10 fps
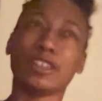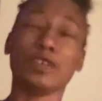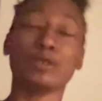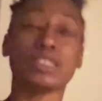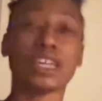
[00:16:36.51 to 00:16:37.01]
It
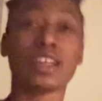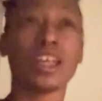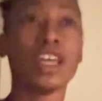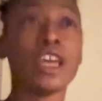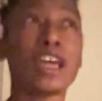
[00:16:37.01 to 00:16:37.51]
was like
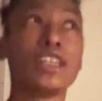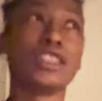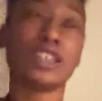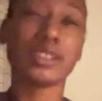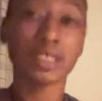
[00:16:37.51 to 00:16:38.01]

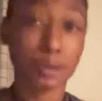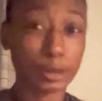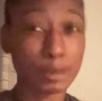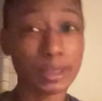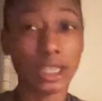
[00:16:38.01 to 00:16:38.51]
literally supposed
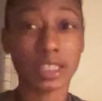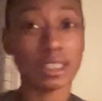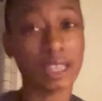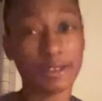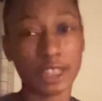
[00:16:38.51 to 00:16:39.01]
to be like
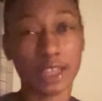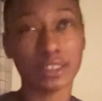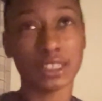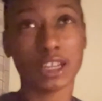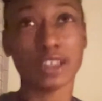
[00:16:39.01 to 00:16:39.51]

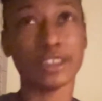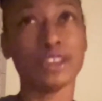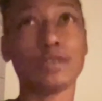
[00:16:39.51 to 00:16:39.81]
$11,000,